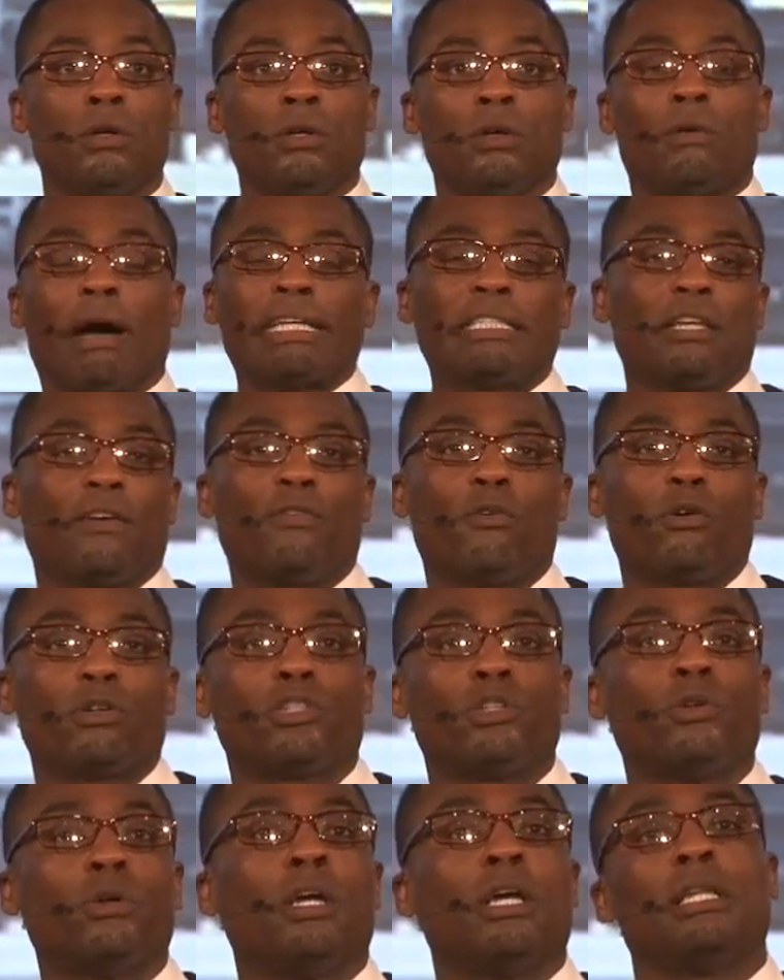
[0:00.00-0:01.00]
I said
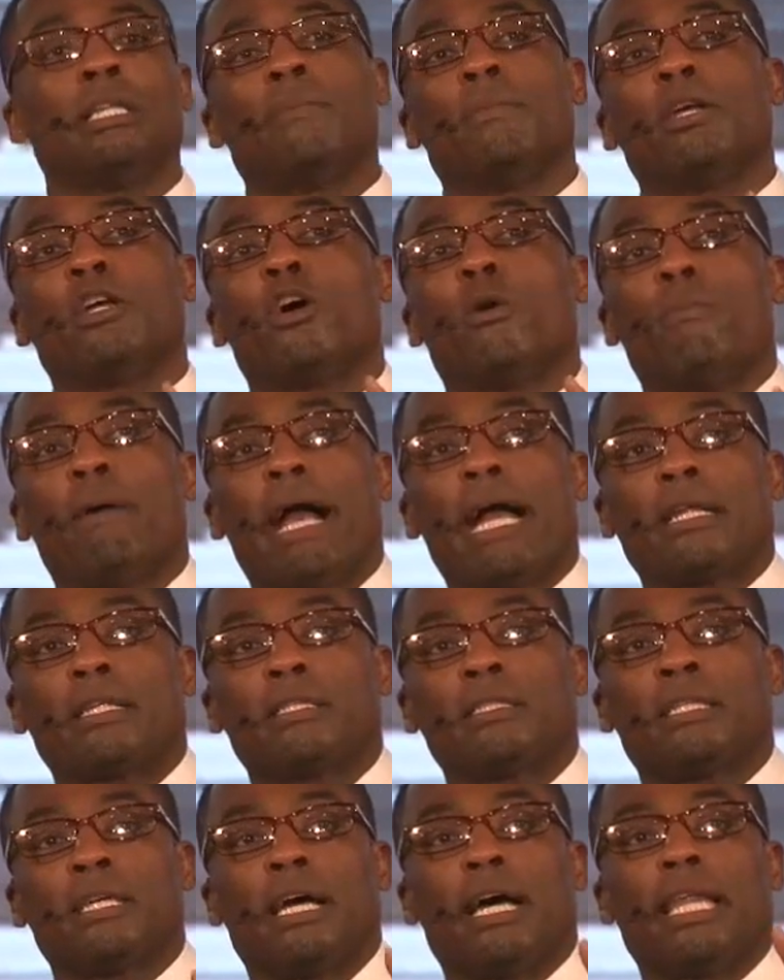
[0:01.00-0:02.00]
4:2. Let me go
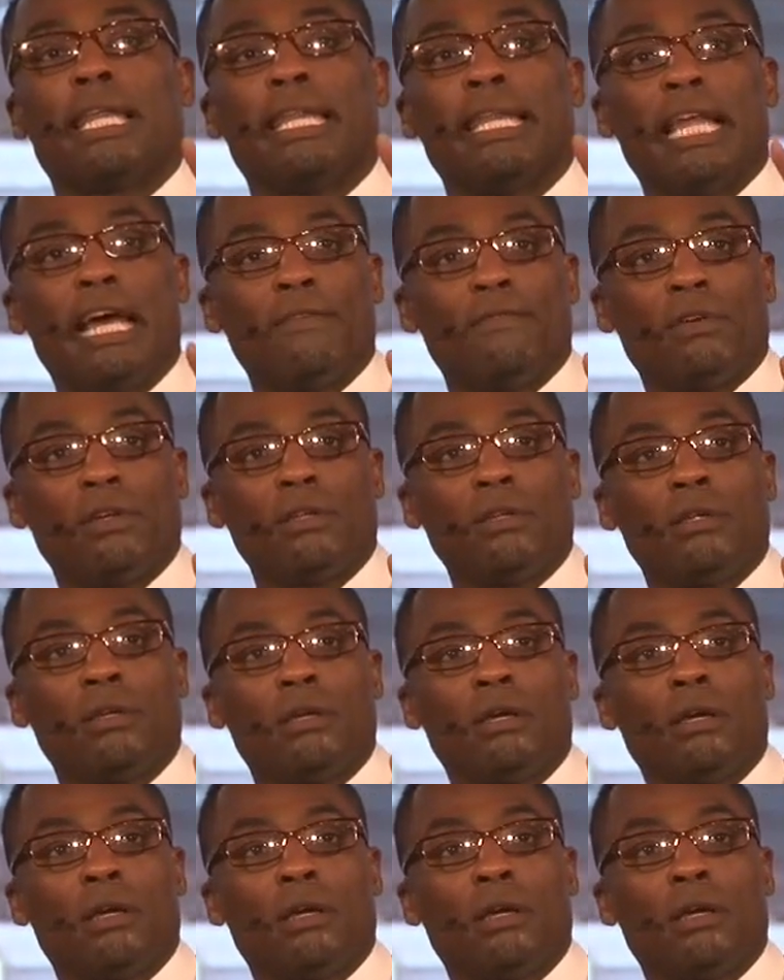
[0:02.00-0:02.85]
back to 11.